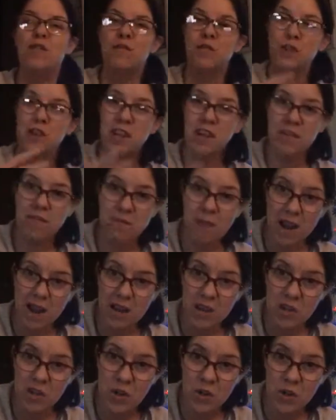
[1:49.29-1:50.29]
Forgive my
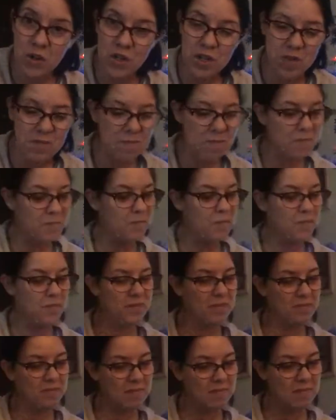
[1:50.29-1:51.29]
intrusion.
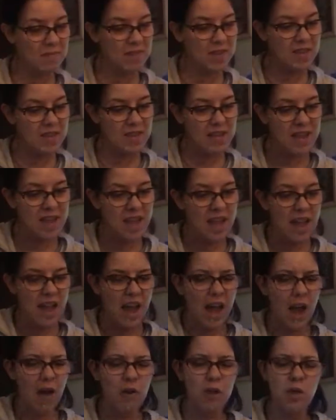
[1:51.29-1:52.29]
How